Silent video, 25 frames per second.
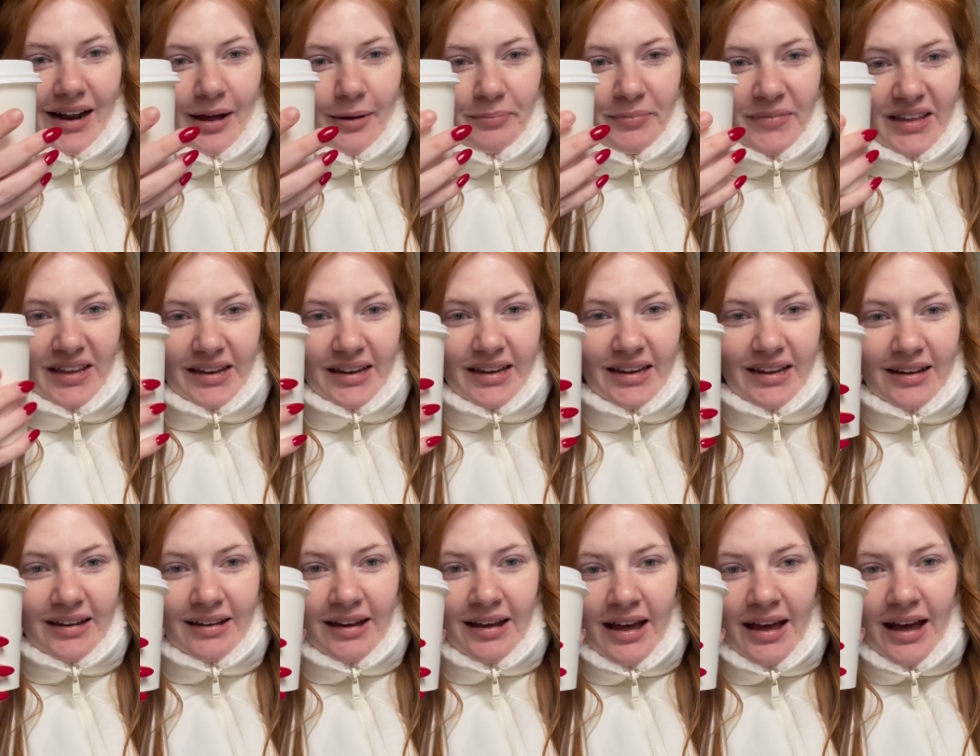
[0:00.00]
I'm
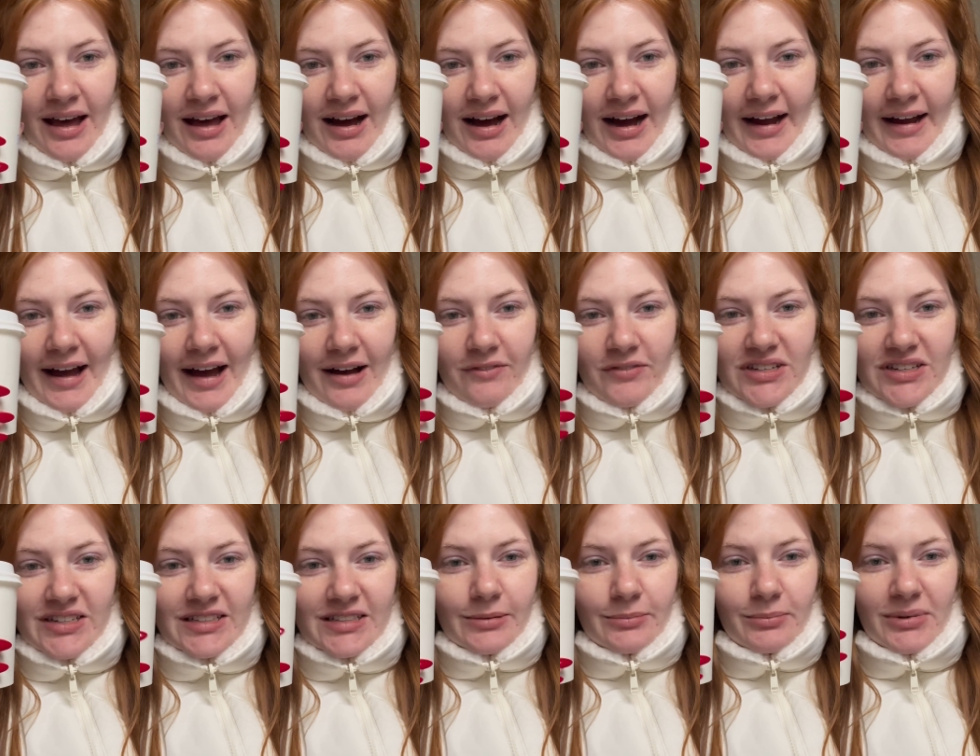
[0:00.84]
thinking I have a
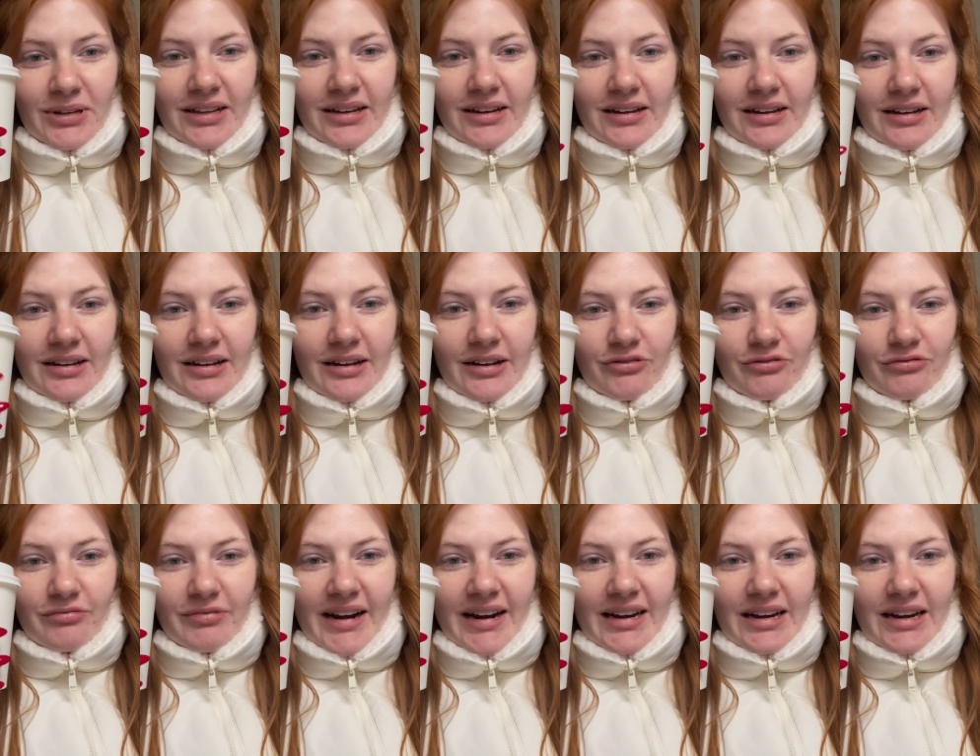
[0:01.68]
similar
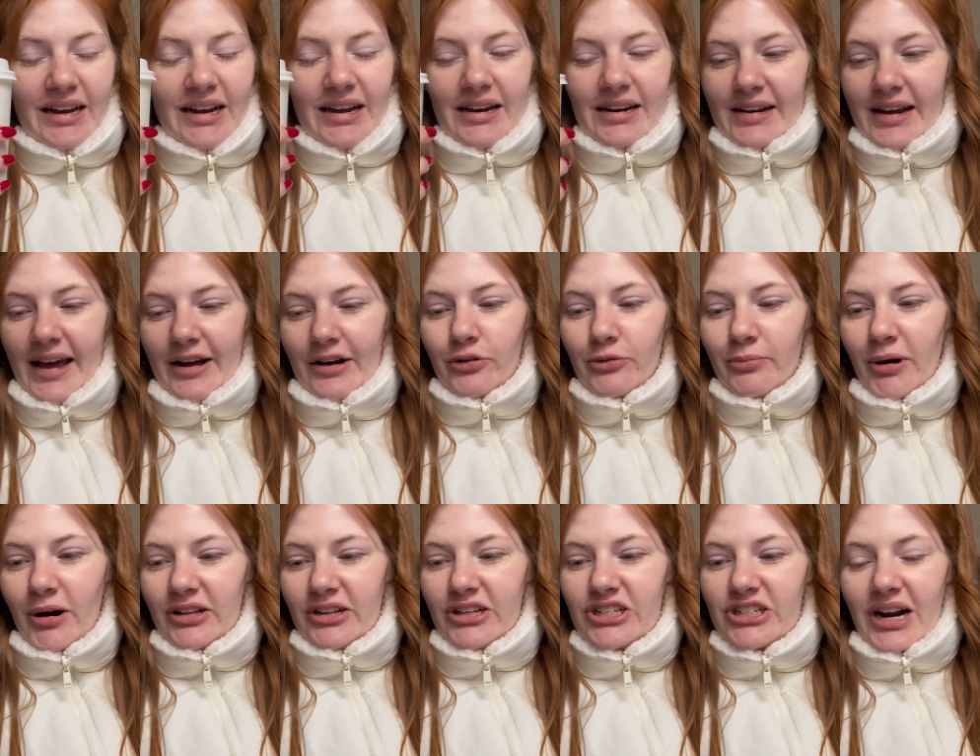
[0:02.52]
ready nail
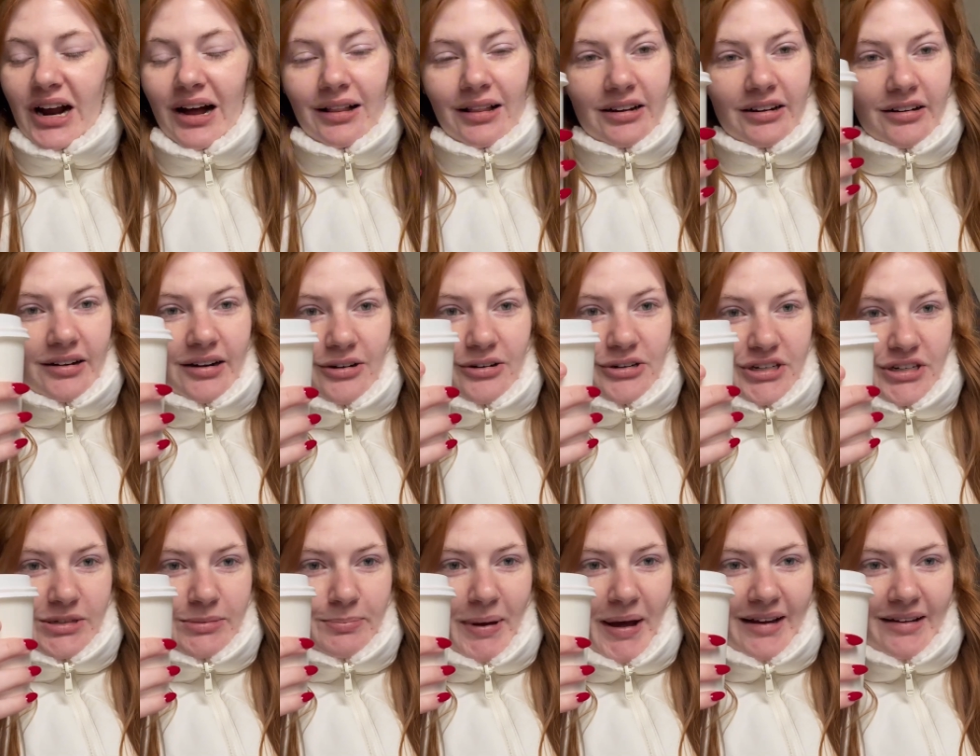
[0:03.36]
polish color and I'll
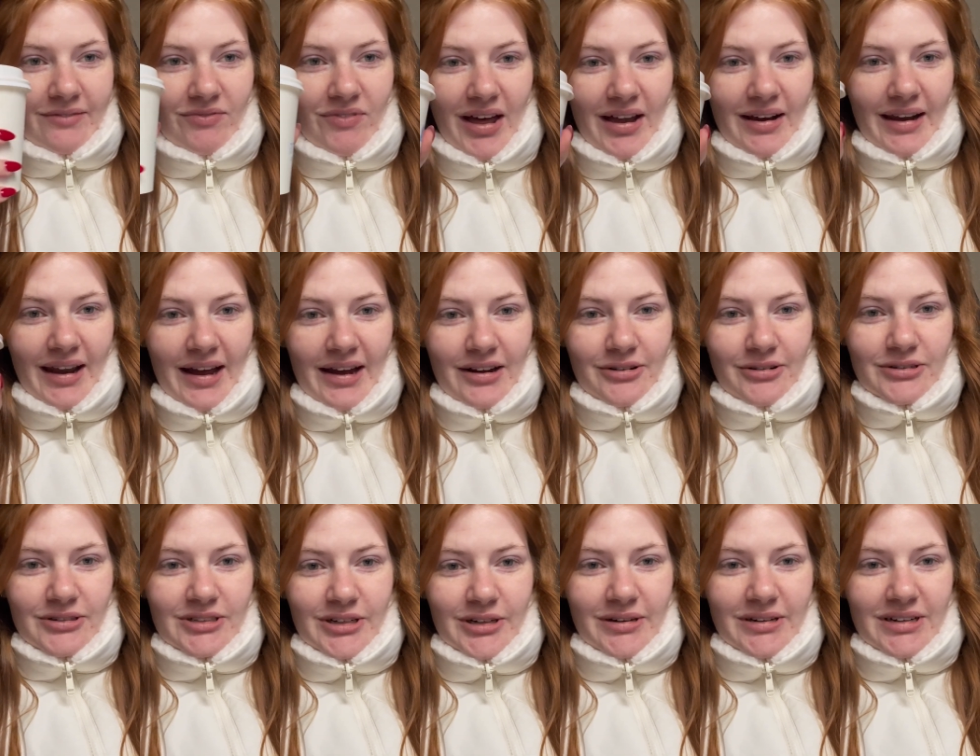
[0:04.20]
just paint that
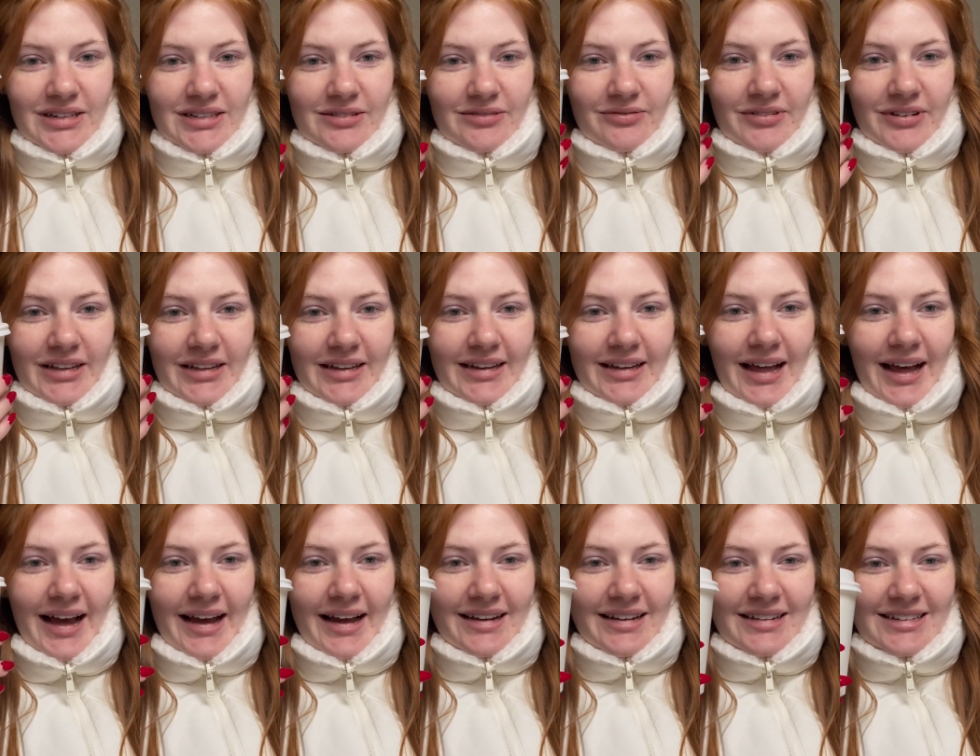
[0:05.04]
nail so it doesn't really
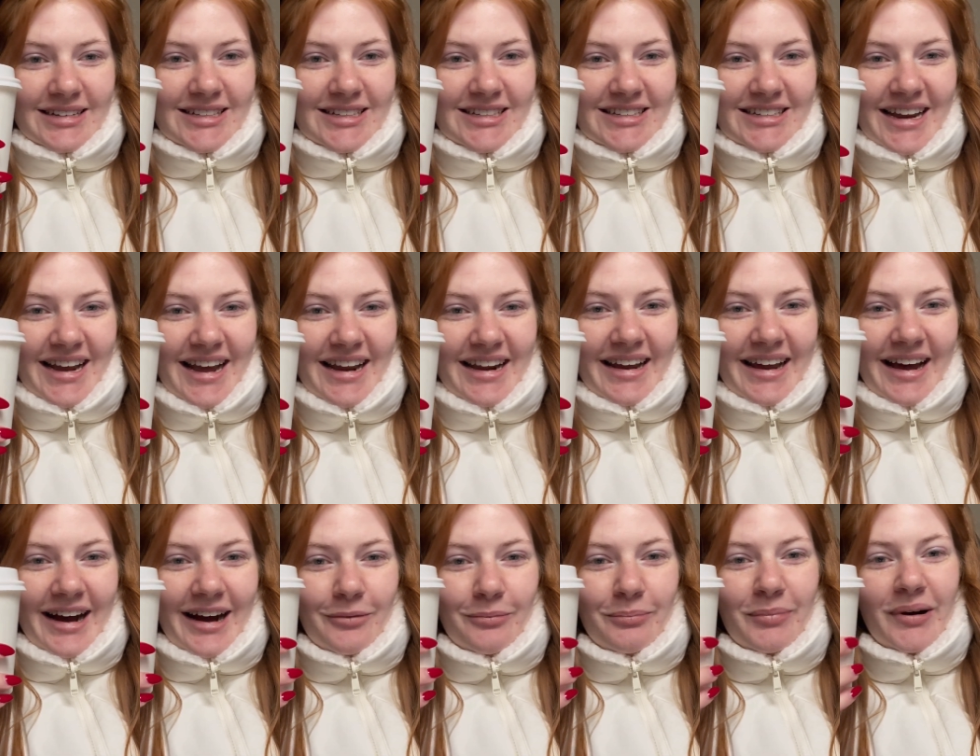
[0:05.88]
like stand
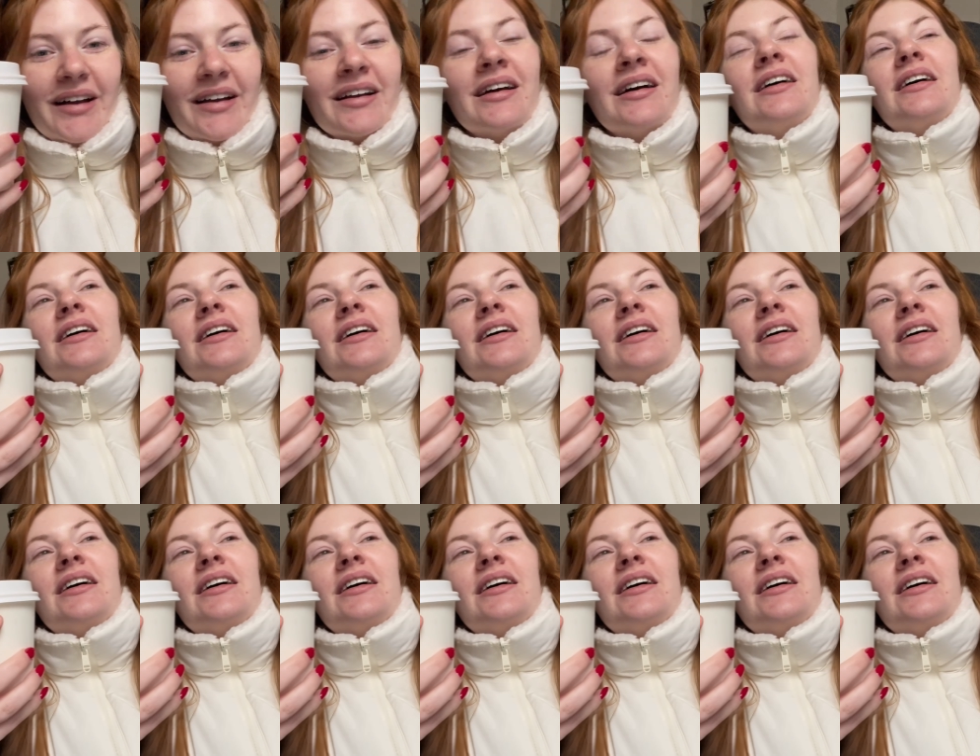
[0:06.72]
out, but